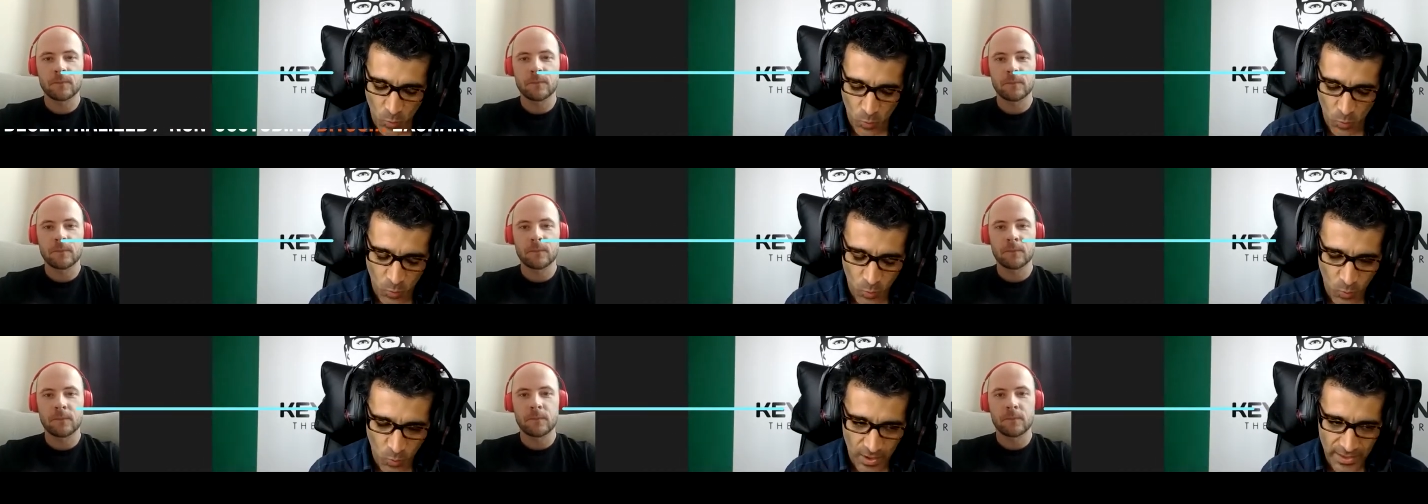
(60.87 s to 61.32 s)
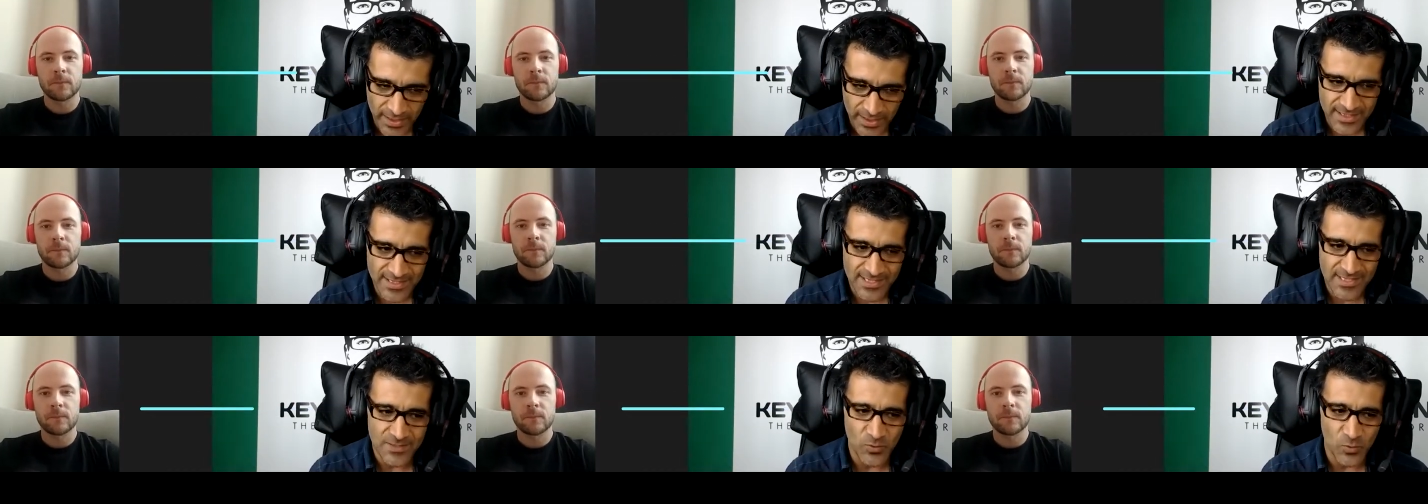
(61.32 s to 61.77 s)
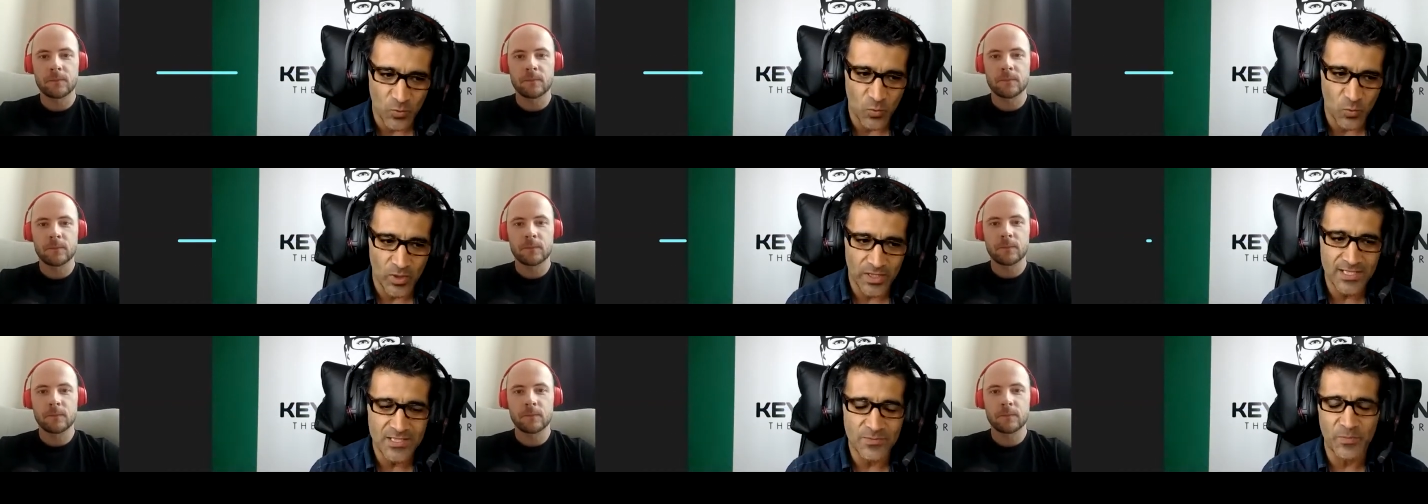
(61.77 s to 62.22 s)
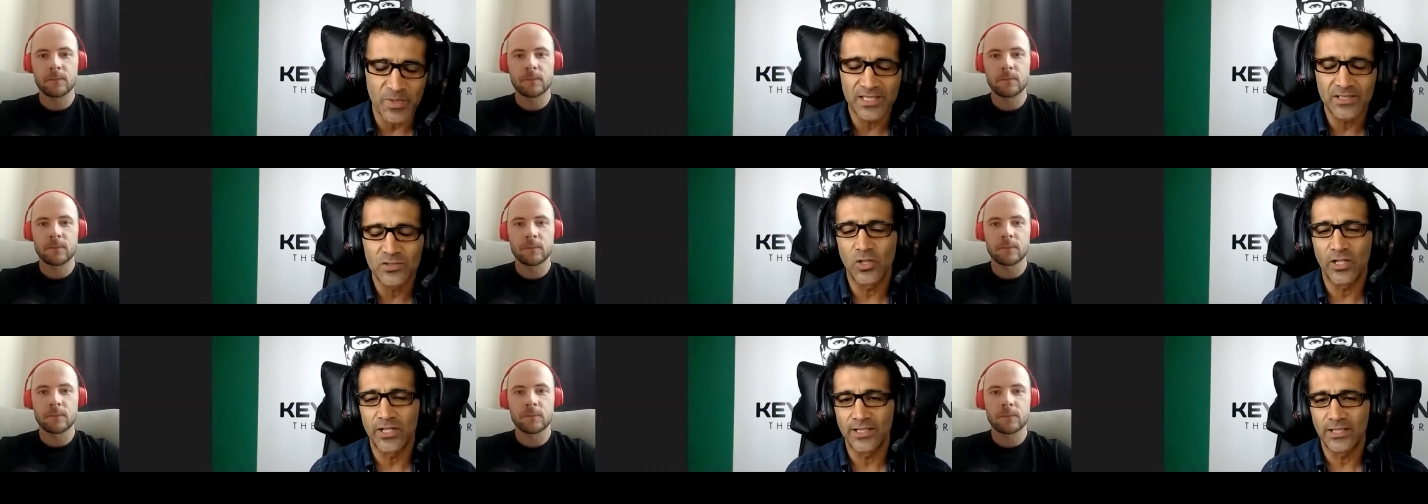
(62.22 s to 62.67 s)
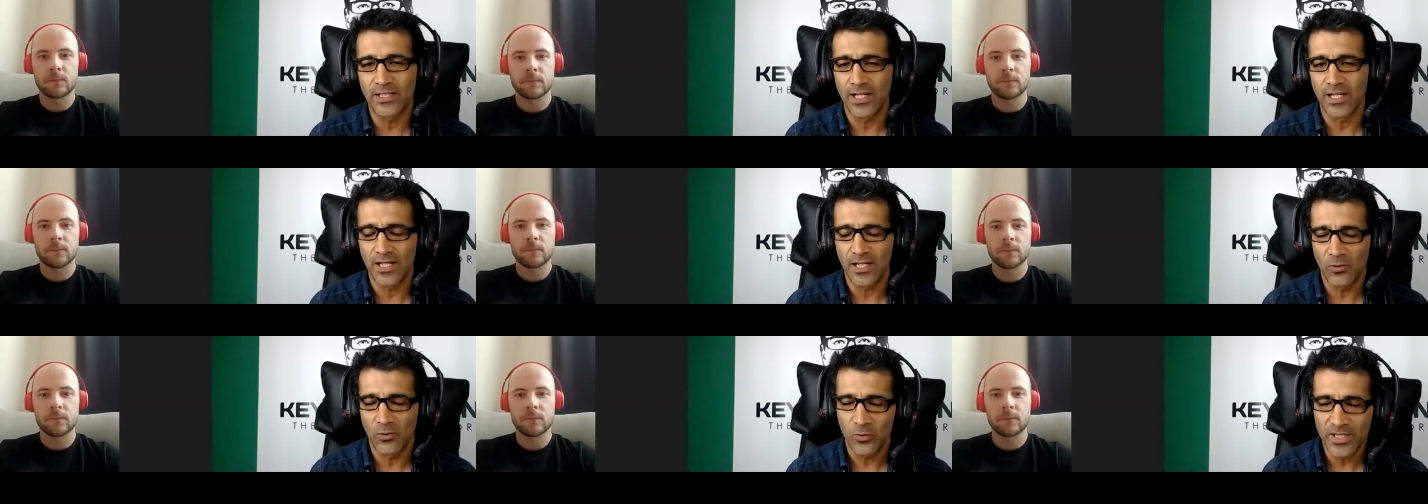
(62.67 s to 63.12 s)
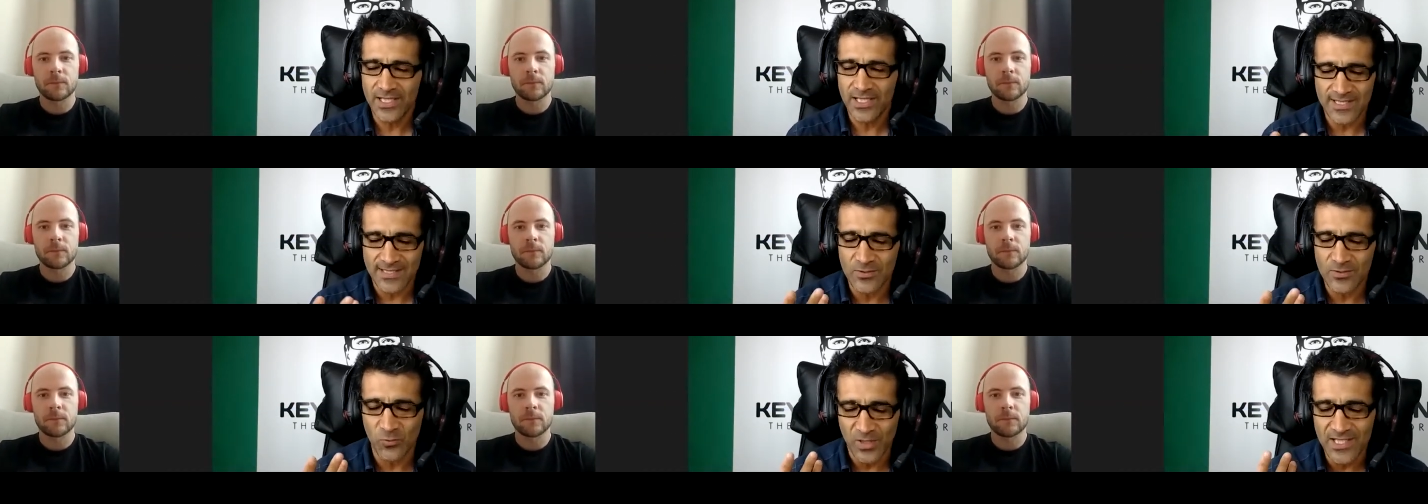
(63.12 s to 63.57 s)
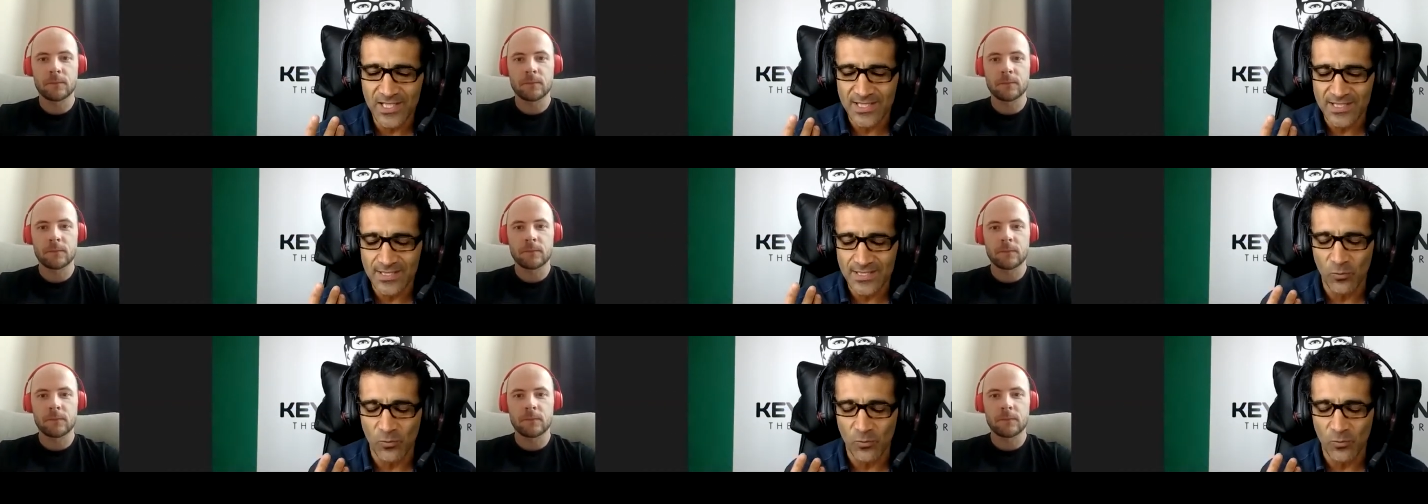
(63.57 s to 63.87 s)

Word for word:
Speaker 1: what is what is Bitcoin? Uh, what is what is